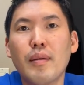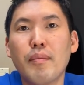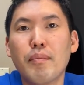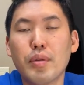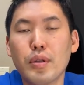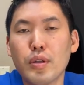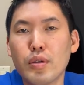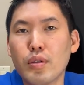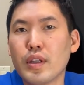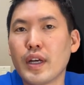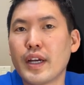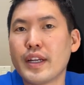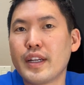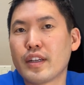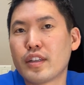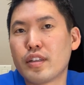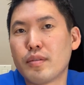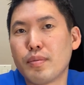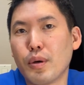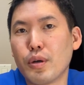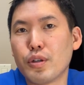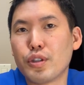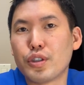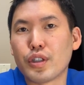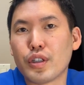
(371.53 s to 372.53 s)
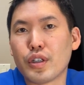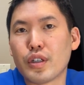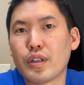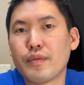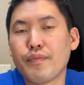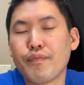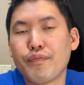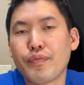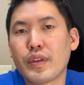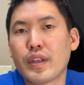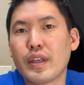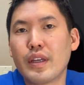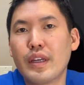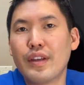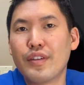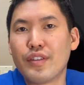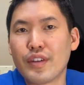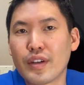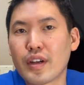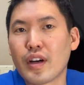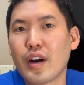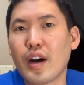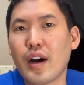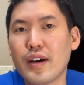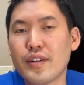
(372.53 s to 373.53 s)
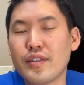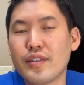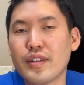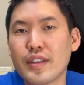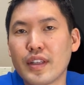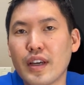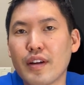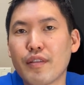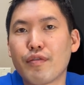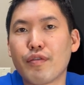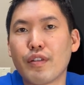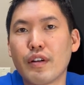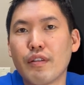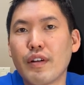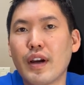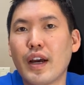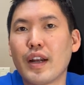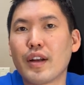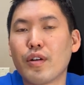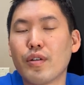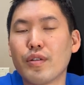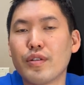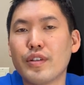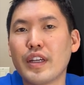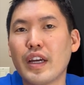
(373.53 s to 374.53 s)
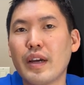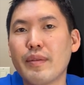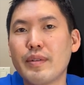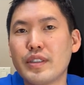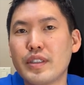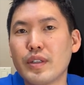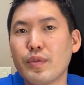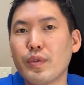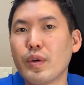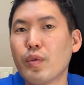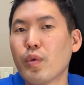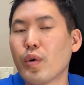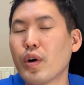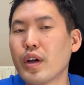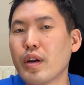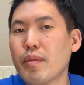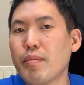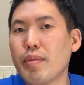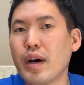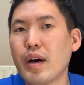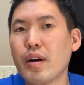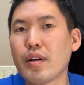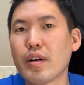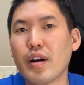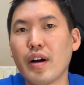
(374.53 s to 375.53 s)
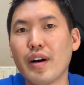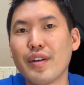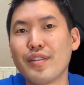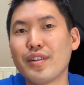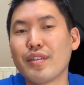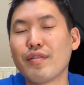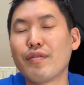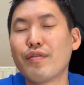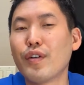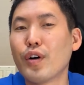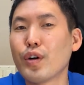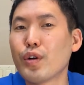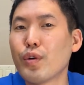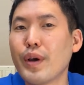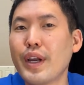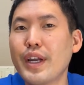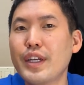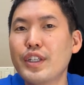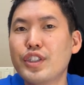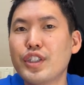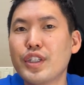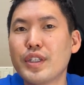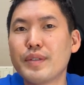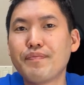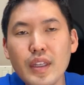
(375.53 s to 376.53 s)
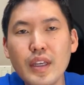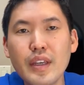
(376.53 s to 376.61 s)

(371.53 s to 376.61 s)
blue light exposure? Is it causing that free radical damage that we worry about, causing photoaging?